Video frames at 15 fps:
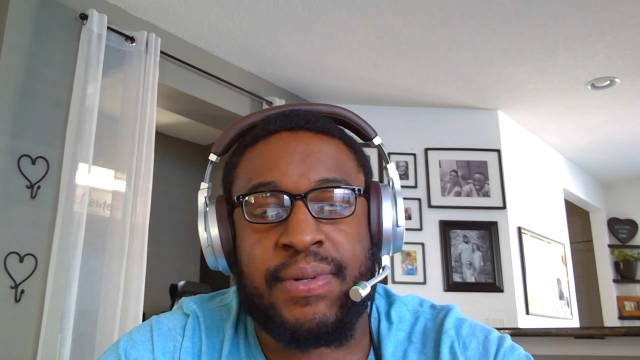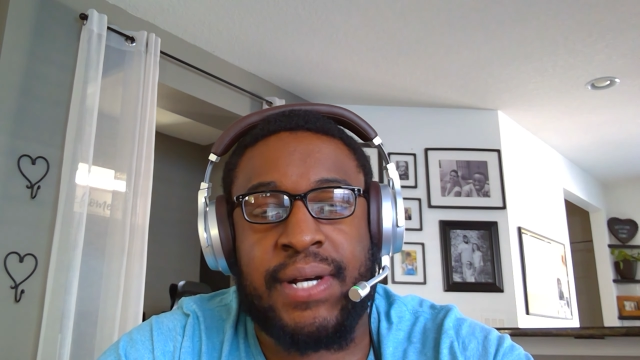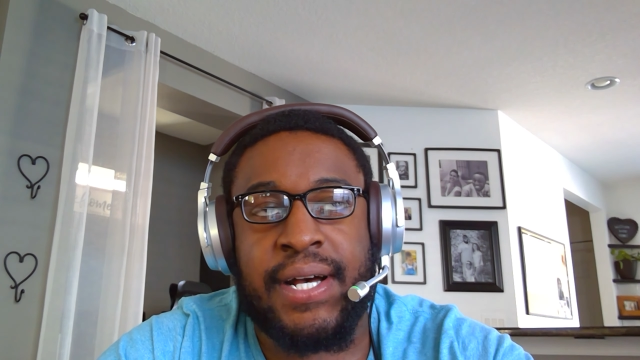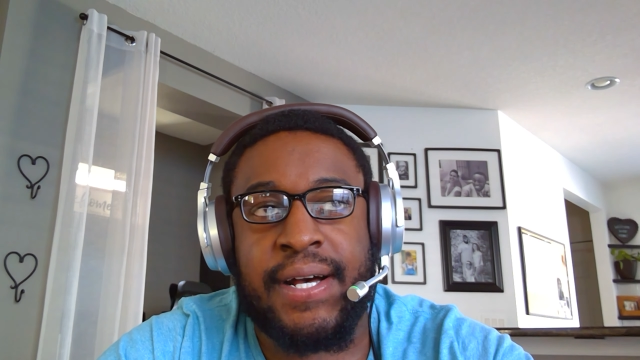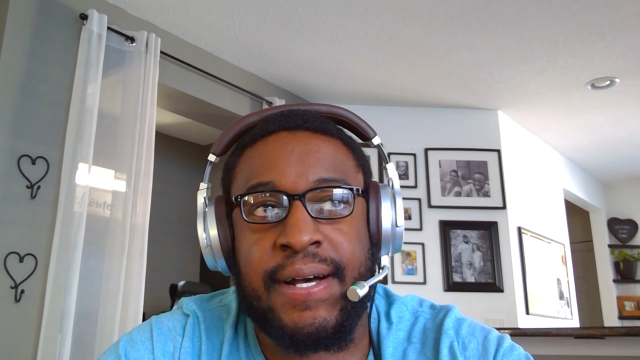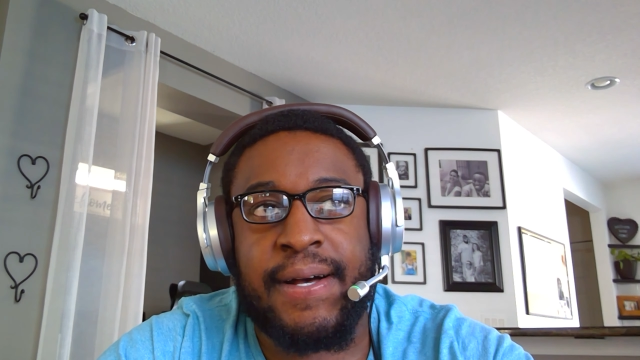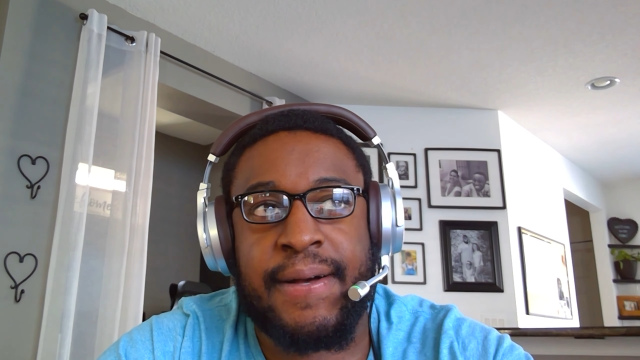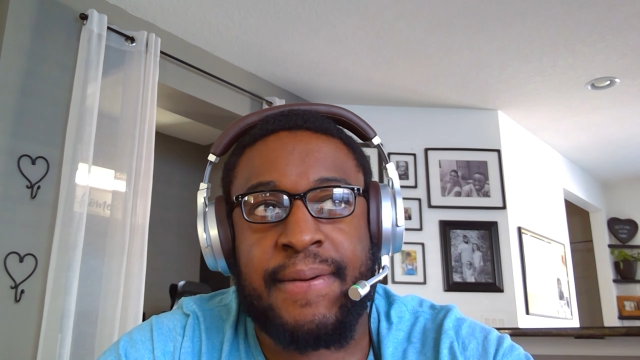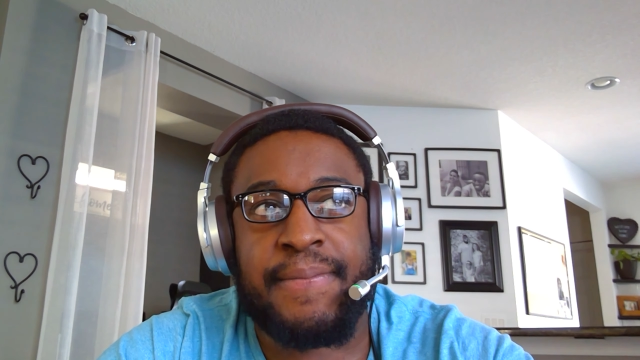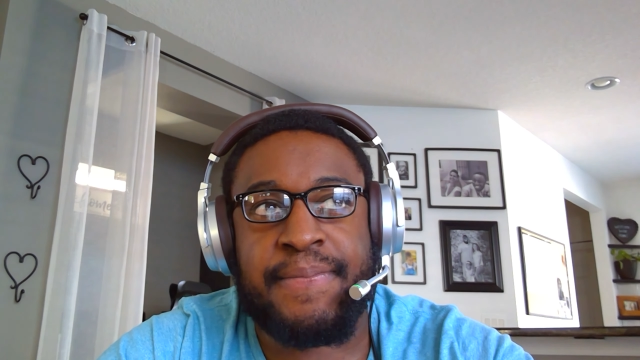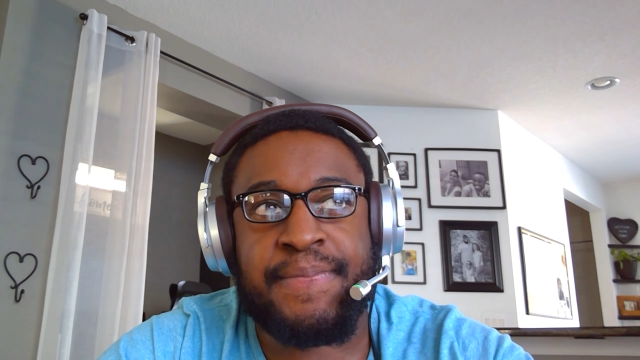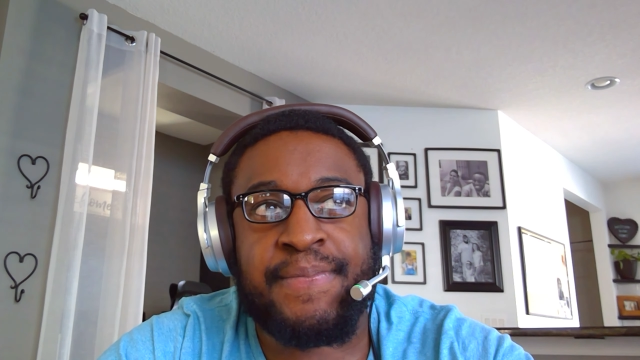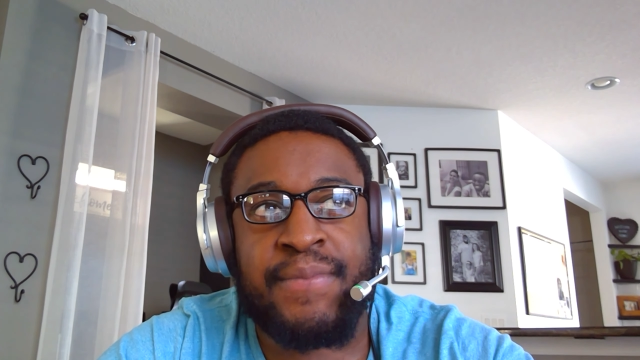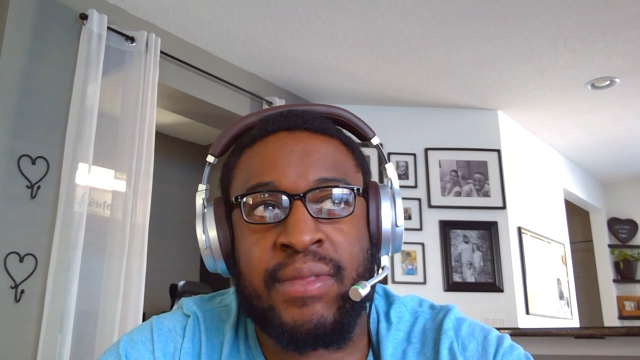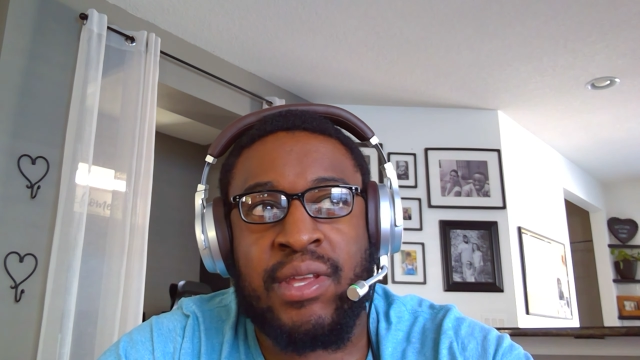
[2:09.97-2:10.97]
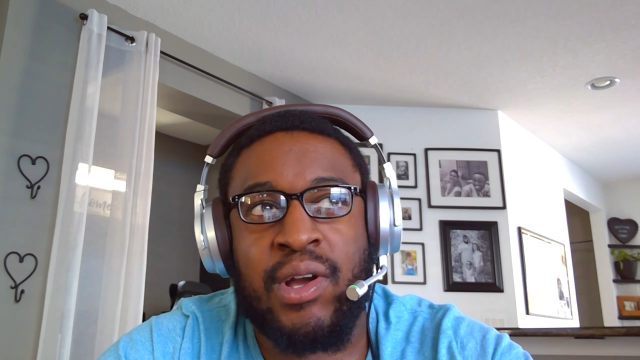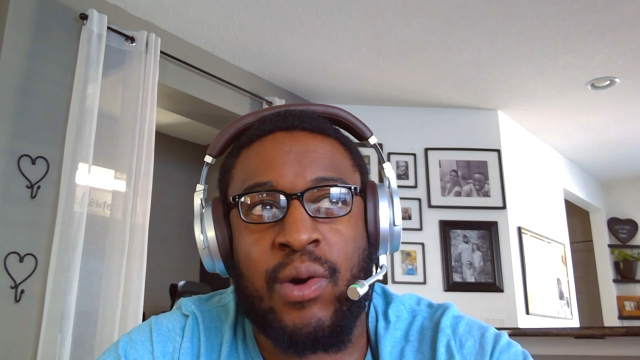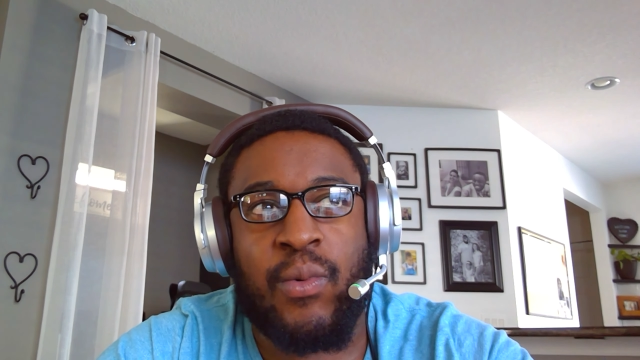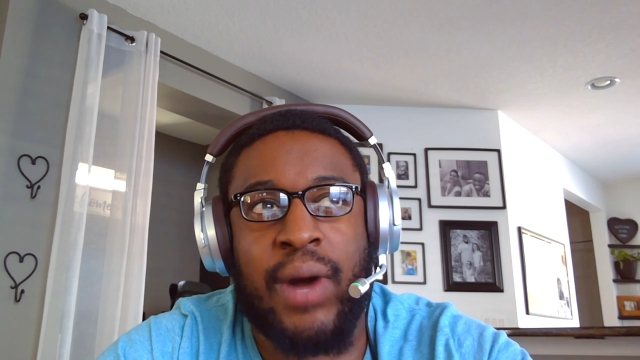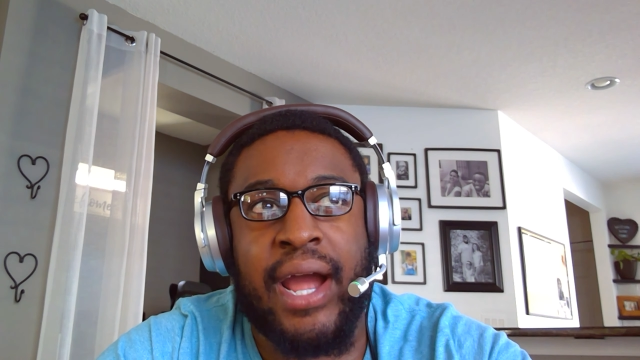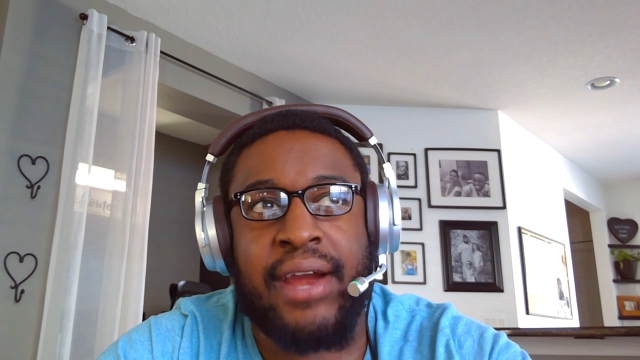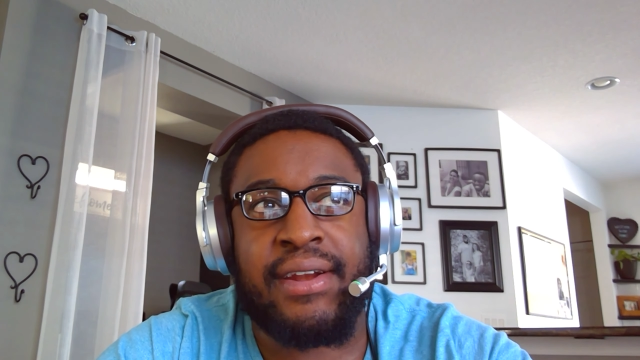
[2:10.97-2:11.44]
a
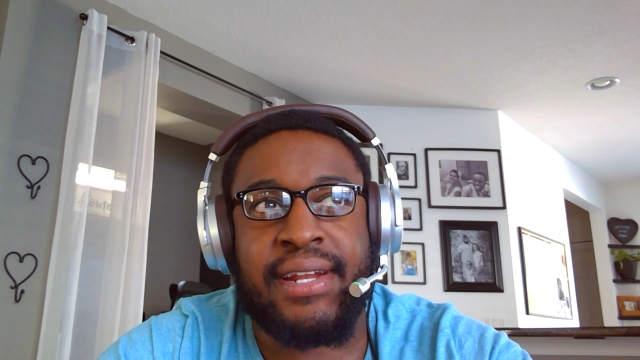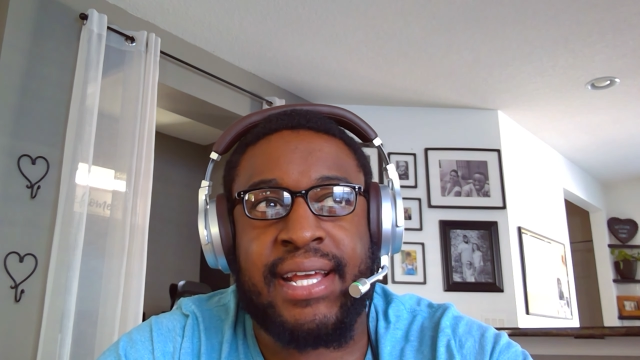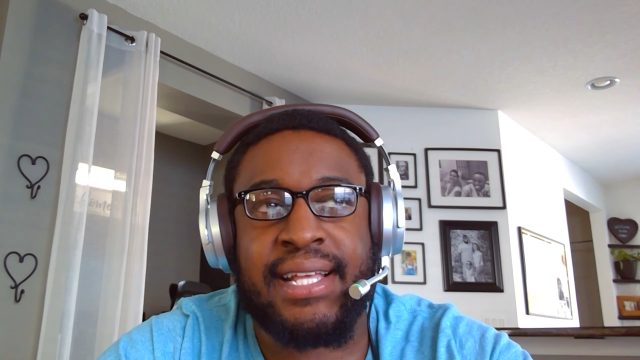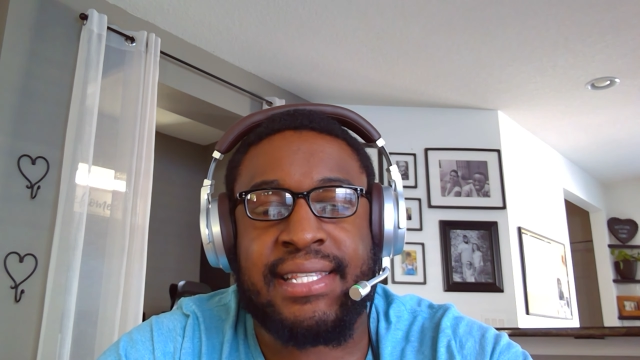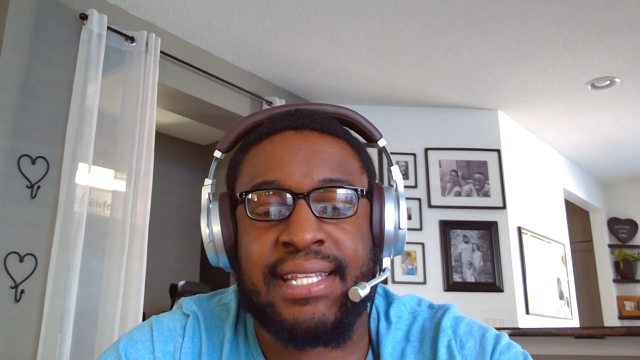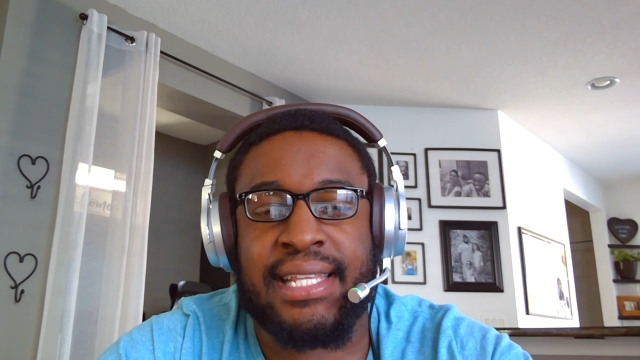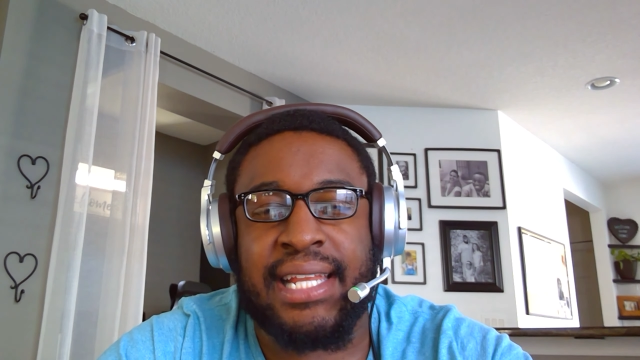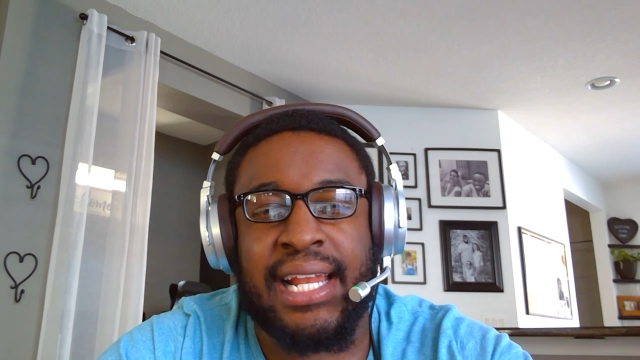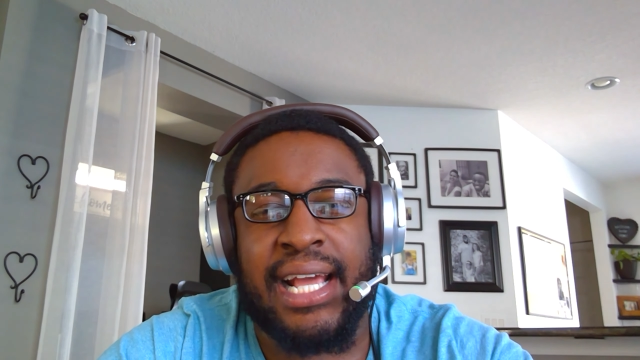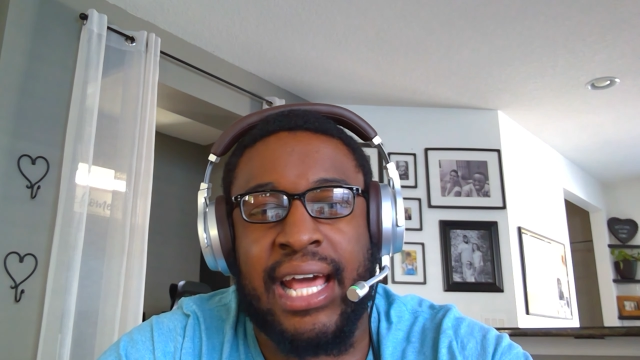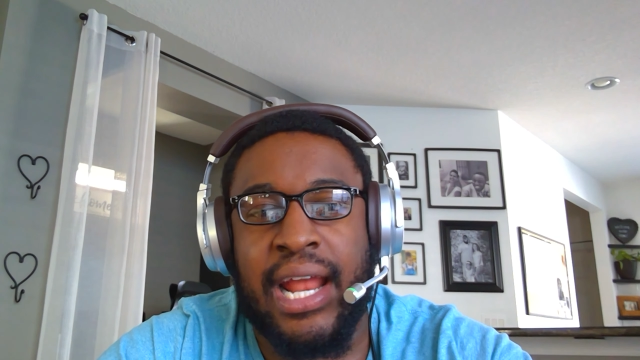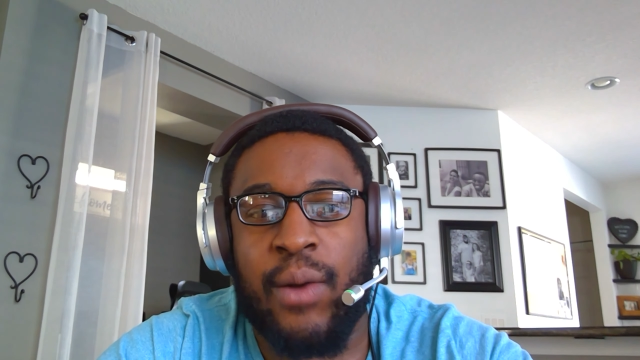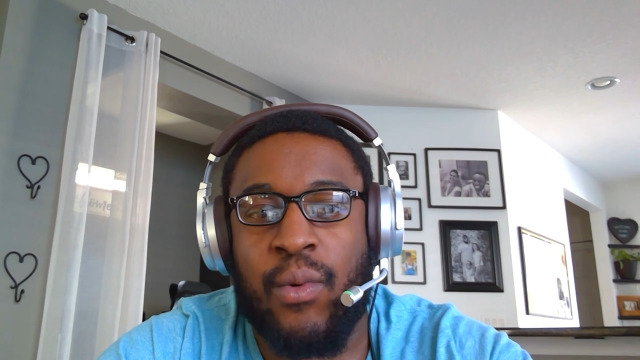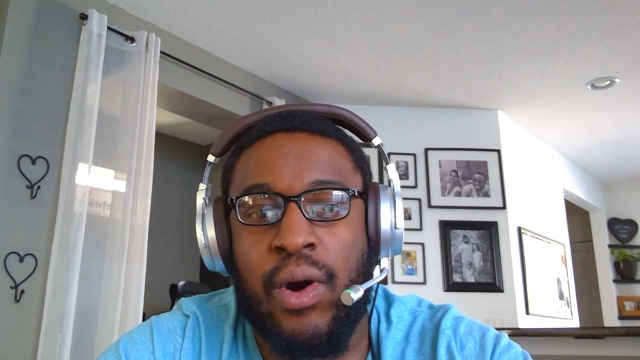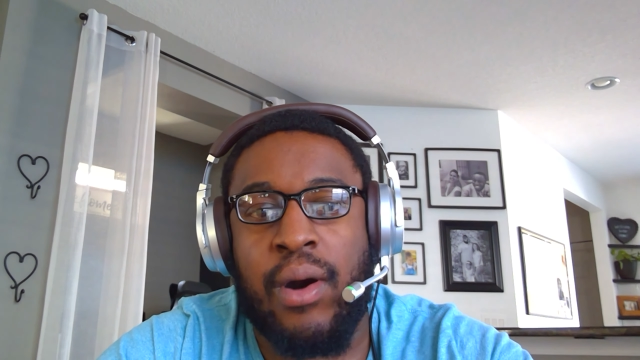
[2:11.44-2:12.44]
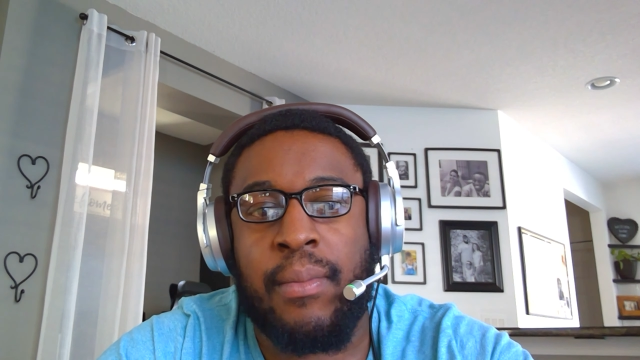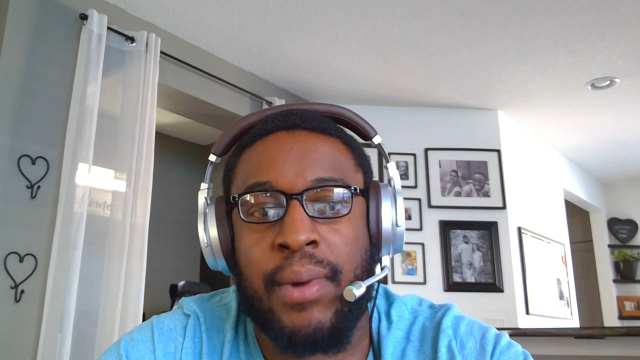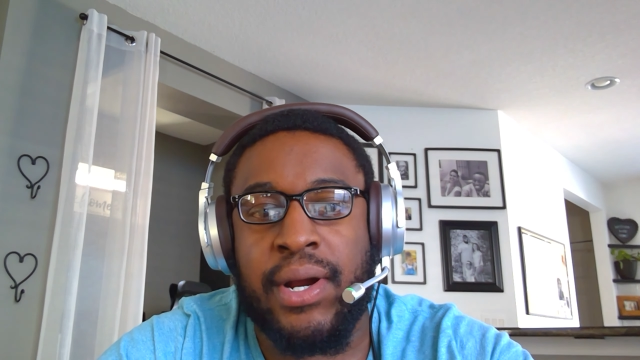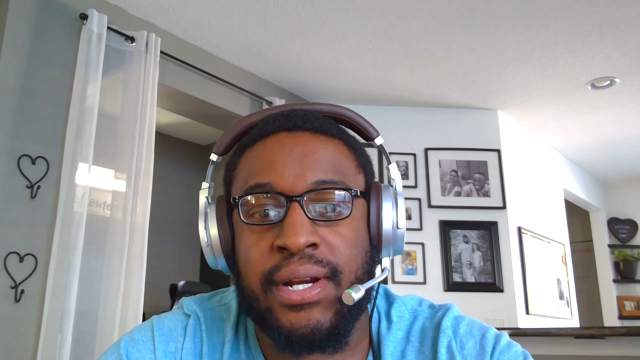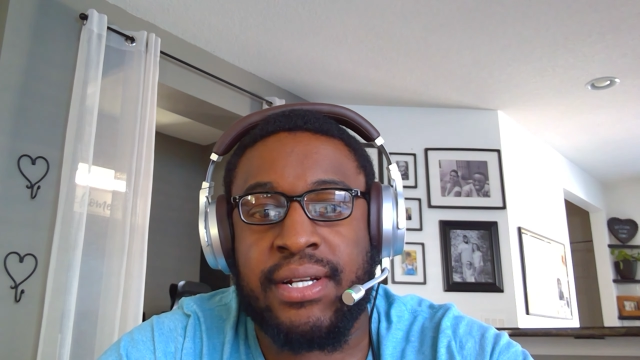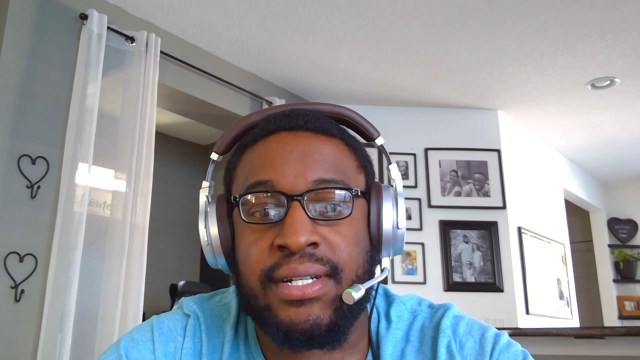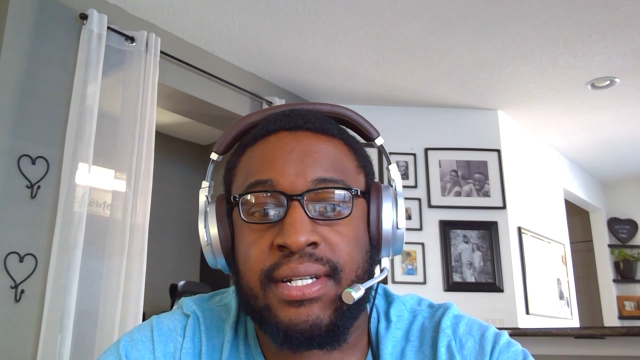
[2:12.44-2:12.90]
wired headset that I got at
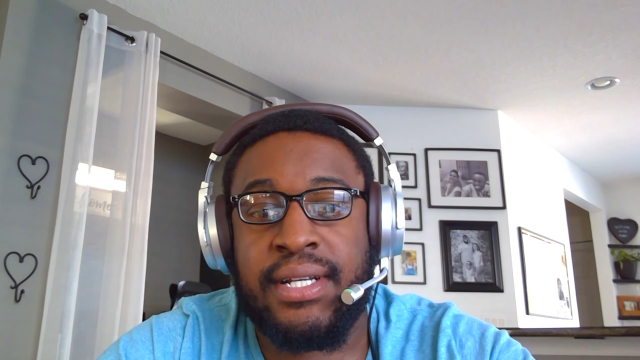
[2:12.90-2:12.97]
Walmart,